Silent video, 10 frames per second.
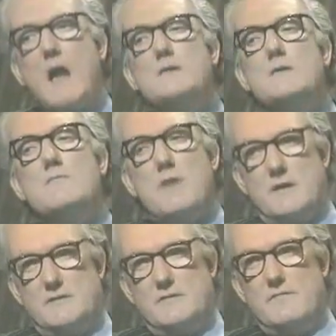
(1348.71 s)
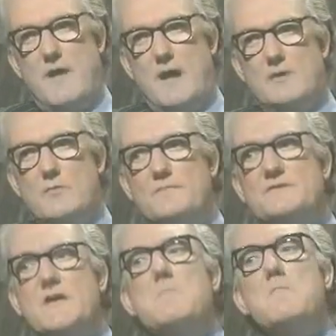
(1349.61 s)
underrated the value of
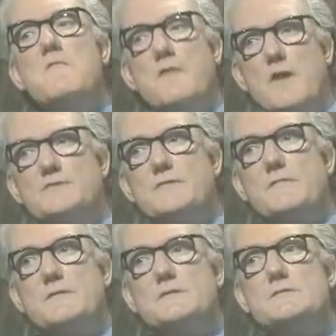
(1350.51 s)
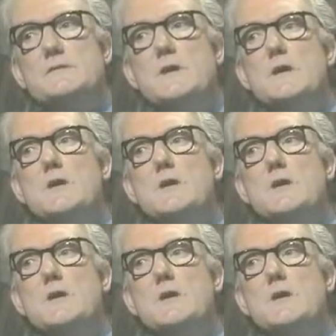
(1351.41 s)
some philosophers